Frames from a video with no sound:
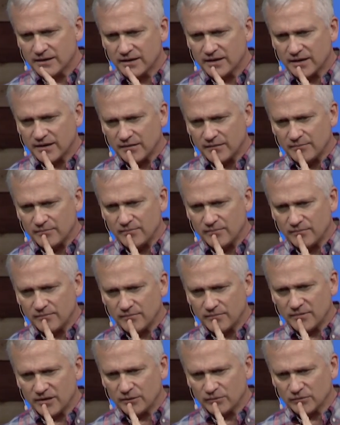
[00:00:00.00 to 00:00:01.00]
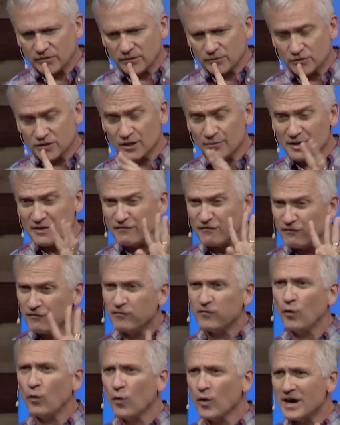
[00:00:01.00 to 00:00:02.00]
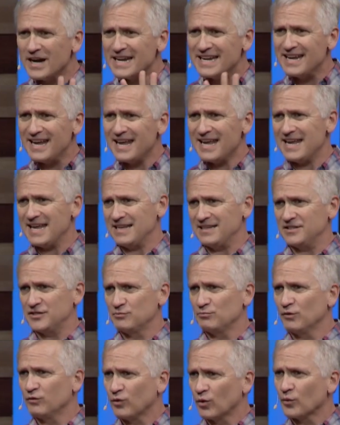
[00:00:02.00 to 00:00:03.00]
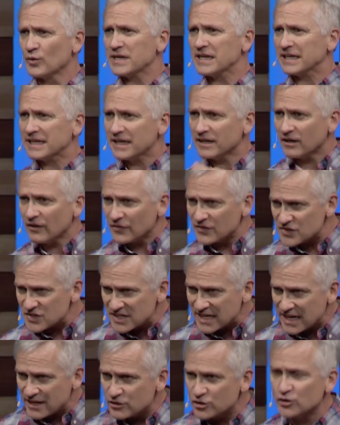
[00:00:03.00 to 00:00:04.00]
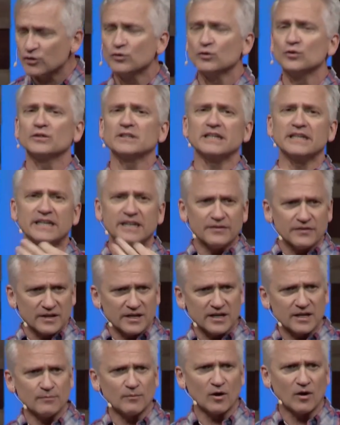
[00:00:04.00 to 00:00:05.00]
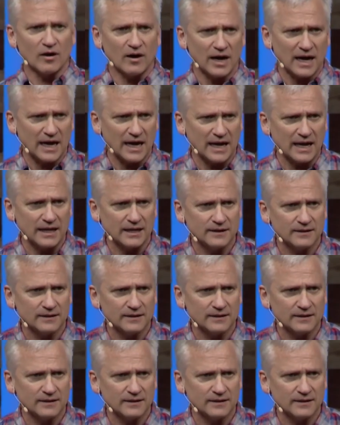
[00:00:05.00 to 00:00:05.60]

um, it was going to be four days before we could get on the schedule to get the MRI.